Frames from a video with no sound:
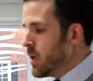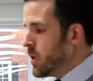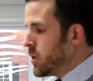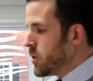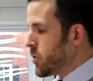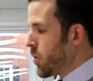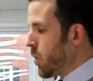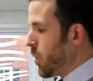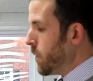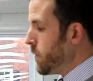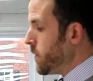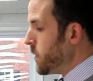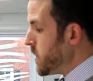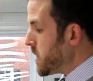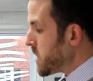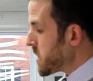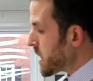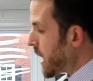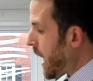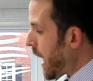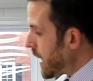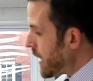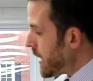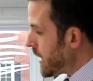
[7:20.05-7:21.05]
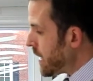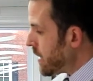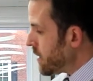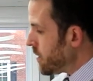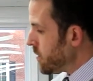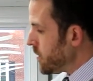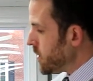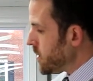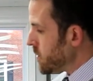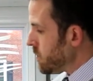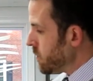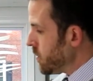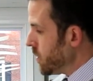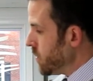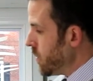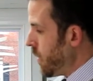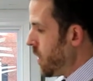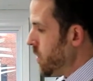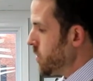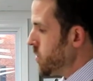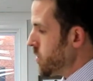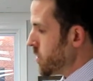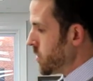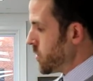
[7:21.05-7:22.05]
So if you decide to enter this blue
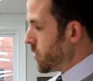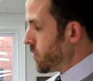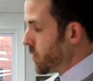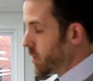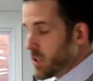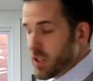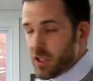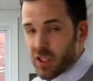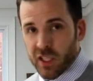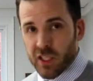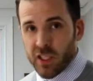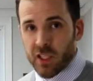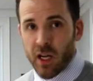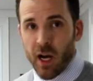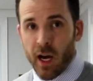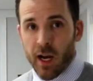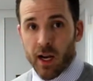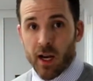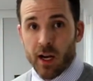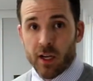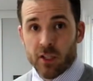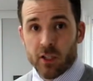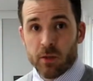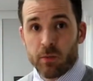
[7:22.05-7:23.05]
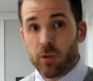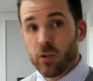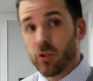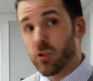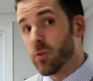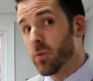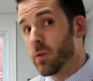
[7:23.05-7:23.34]
ocean to reach these non-customers,